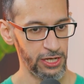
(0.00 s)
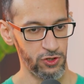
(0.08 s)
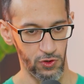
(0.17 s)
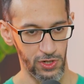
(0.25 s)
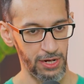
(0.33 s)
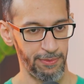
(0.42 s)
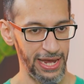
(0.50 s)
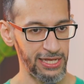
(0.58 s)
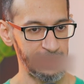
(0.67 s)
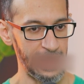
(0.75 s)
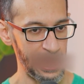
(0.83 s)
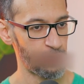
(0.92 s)
You can make
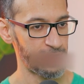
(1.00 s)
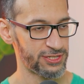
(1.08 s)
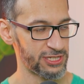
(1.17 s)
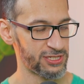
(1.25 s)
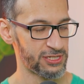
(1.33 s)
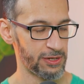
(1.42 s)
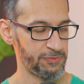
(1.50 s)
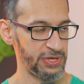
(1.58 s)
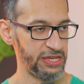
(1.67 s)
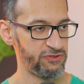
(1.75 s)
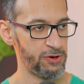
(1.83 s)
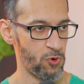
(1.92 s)
the system
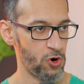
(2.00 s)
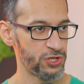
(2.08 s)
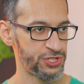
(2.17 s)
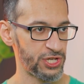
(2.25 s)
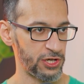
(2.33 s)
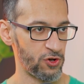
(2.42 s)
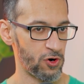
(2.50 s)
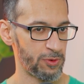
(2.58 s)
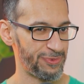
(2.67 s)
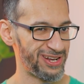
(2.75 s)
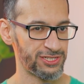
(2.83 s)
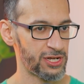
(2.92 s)
even more secure,
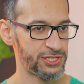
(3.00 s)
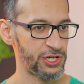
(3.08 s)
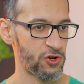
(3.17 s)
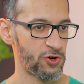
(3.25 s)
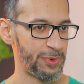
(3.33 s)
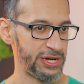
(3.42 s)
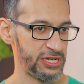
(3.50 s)
but it's not secure by